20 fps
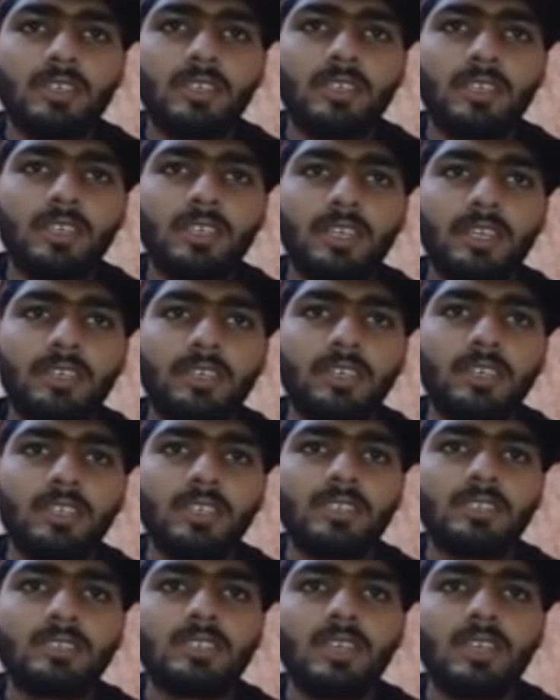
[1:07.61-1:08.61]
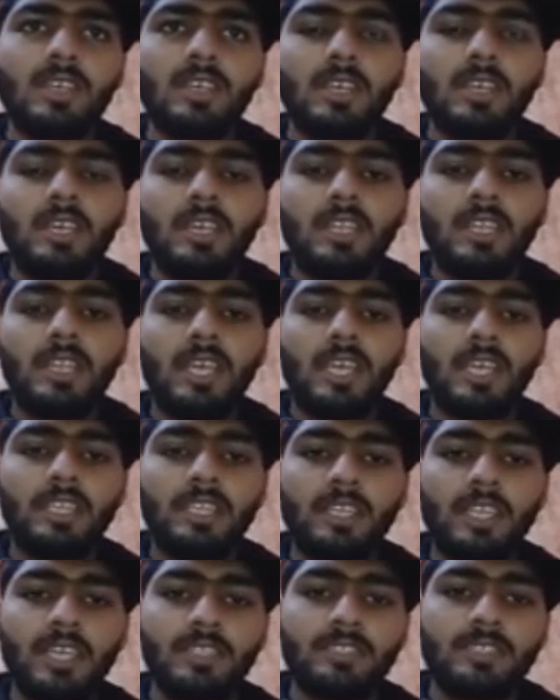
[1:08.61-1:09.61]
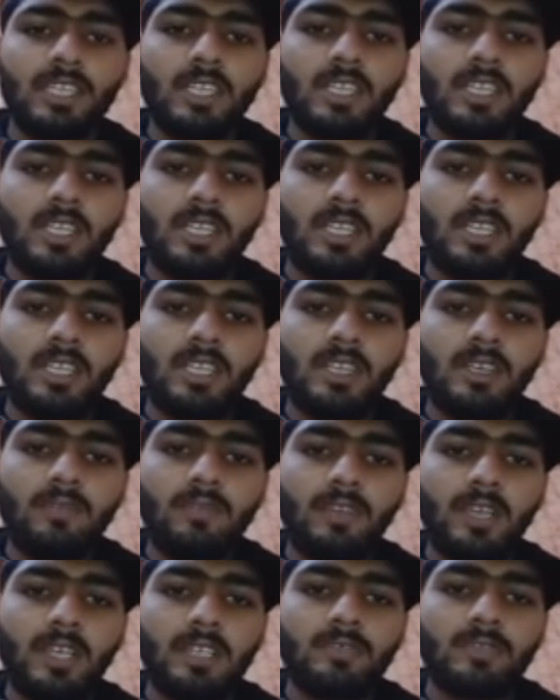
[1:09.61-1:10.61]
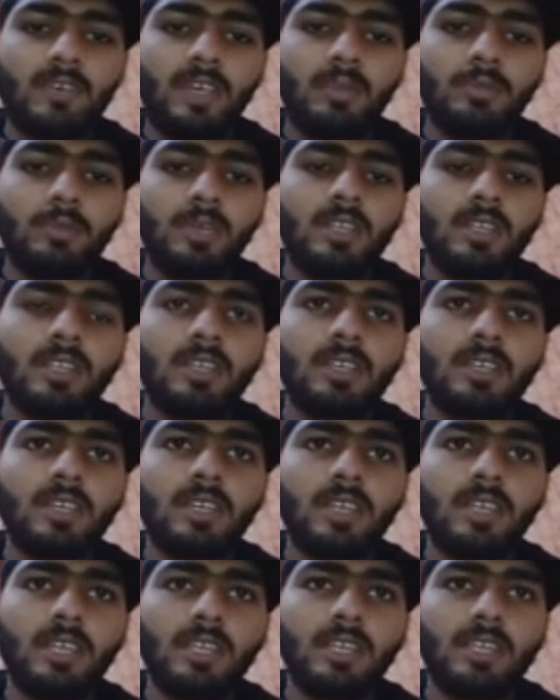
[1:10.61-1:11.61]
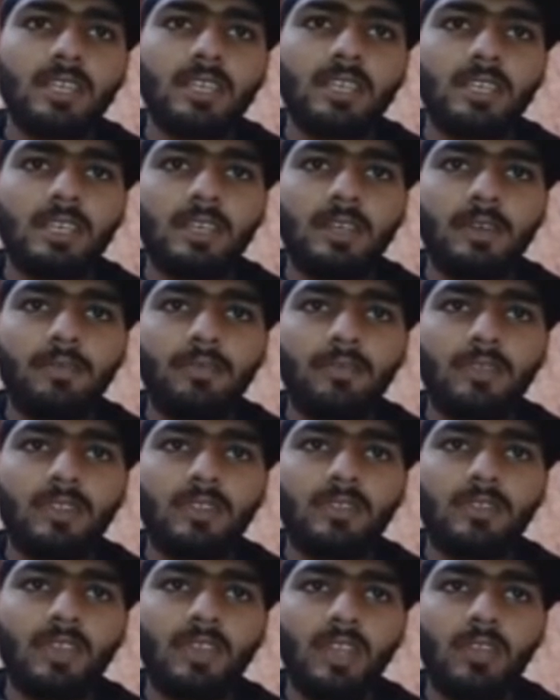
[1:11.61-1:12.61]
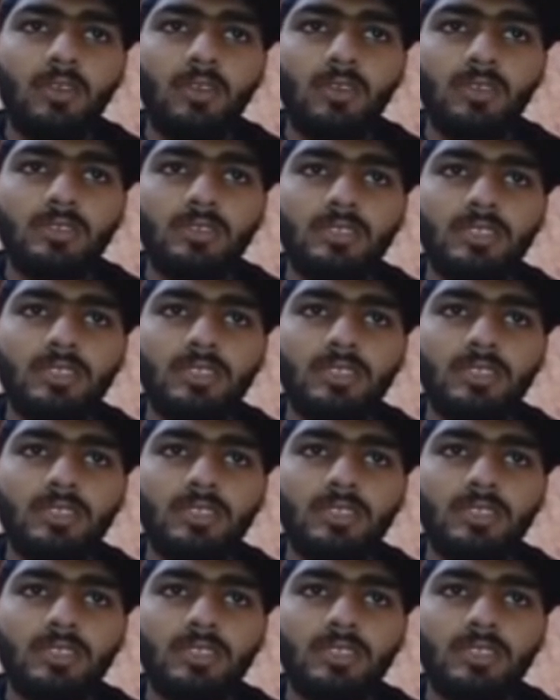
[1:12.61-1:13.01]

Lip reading: categories like natural flax fiber and cellulosic